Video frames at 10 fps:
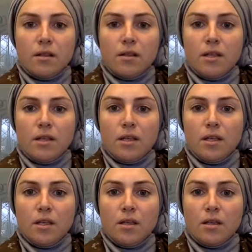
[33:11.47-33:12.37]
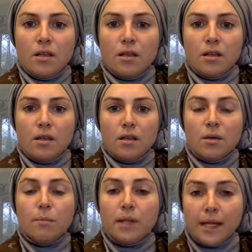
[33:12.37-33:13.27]
the
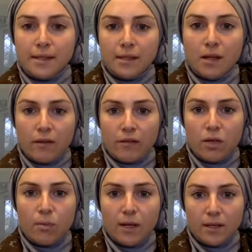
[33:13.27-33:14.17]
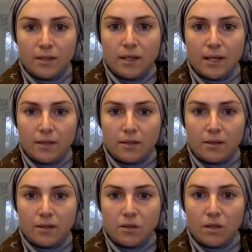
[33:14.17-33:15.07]
complexity of the human intellect
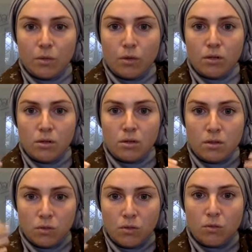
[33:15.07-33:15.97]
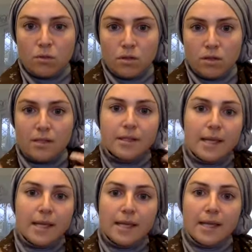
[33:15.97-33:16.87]
so they weren't just tools to
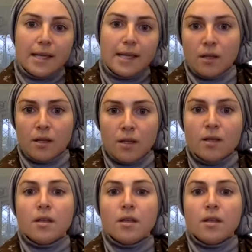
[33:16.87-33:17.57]
say something